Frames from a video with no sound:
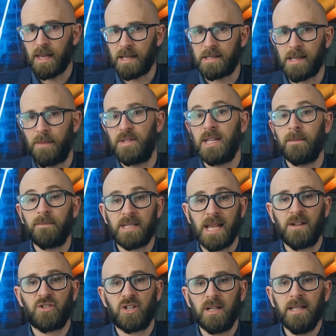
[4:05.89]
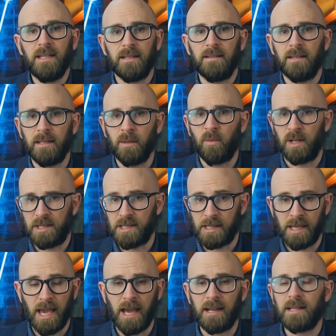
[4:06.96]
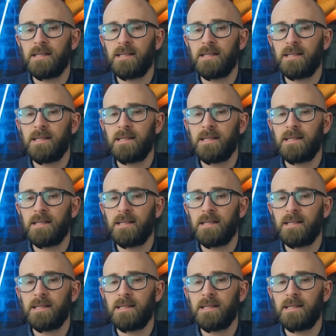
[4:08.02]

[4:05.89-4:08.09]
excepting potentially in the once again